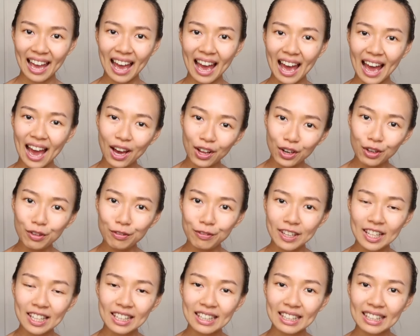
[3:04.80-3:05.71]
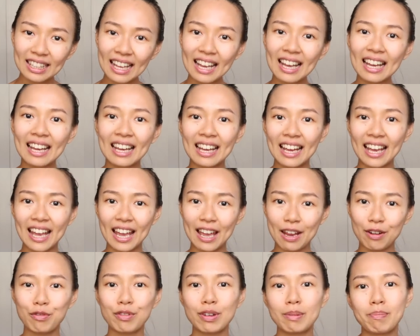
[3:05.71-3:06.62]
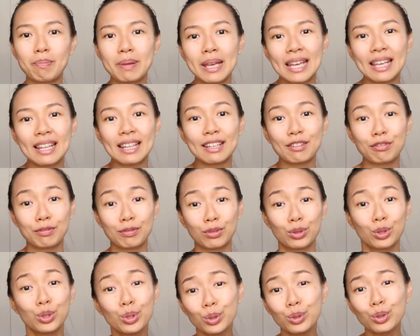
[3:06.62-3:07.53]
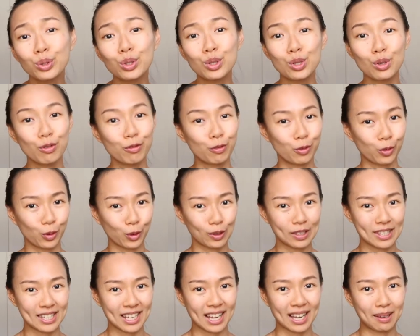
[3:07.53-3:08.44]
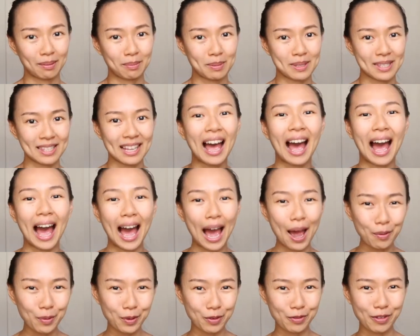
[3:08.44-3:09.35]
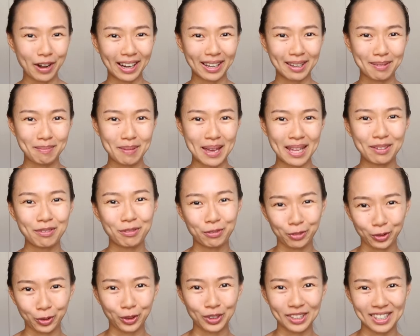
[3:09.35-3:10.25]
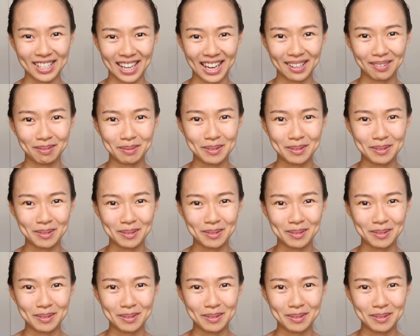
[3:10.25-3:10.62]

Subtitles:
get out of it and repeat 2 to 4 times. I would recommend 4